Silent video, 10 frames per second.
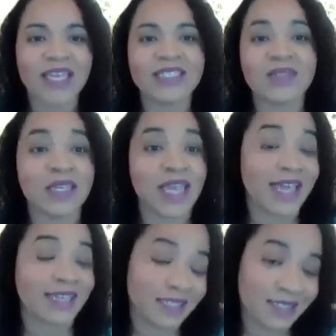It
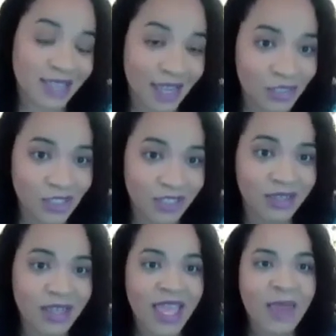has
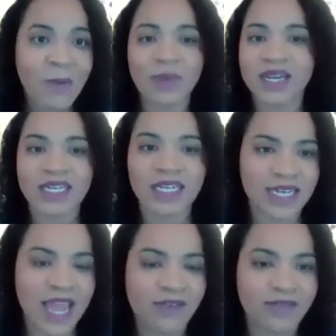sensation, but it
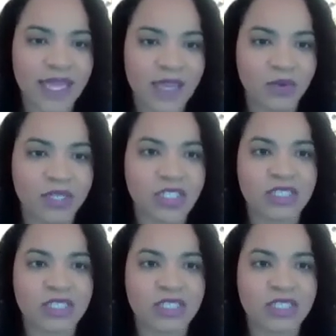doesn't have language.